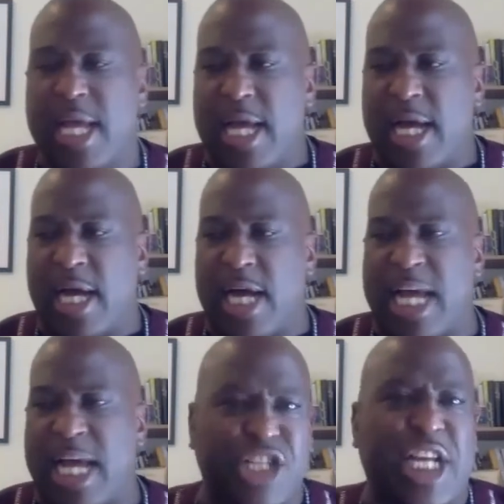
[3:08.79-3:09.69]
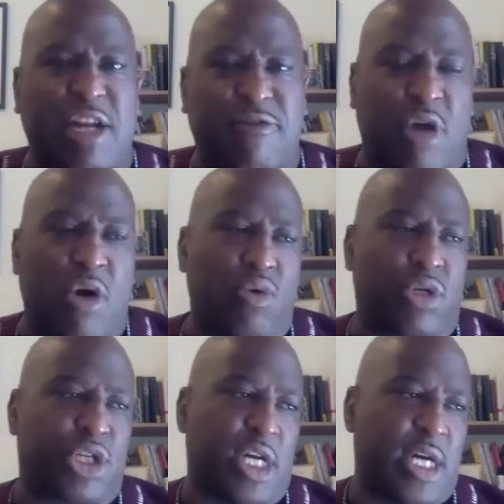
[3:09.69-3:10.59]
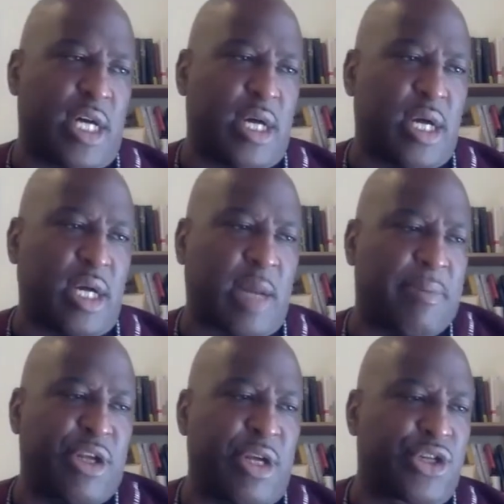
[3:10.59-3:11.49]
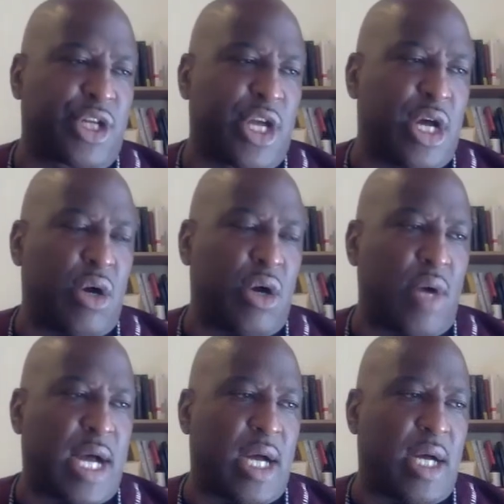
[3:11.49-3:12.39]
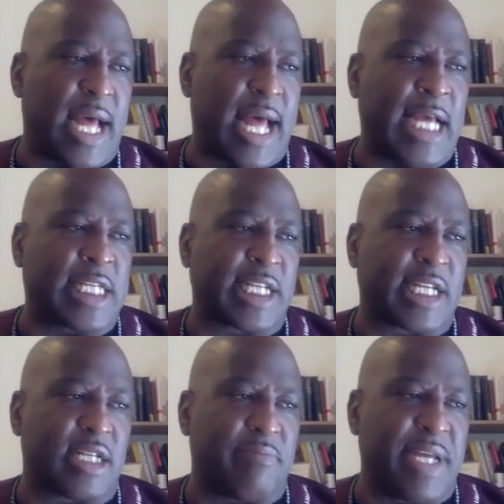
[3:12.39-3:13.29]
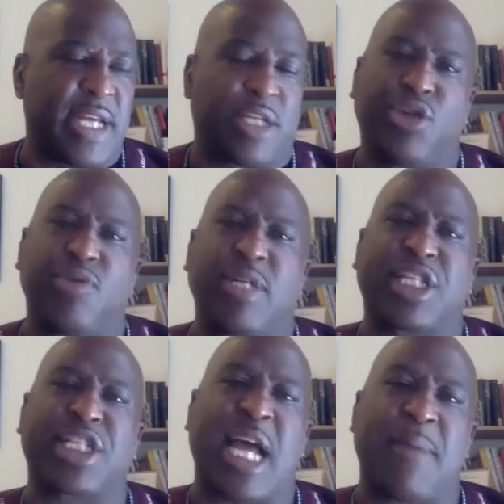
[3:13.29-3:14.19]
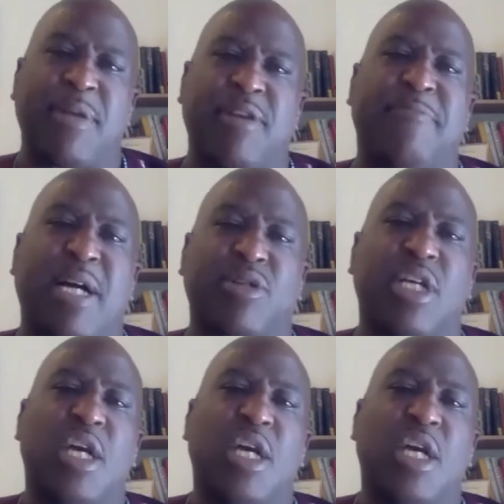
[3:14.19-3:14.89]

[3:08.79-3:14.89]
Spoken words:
I had an executive coach a couple of years ago asked me to do an assignment about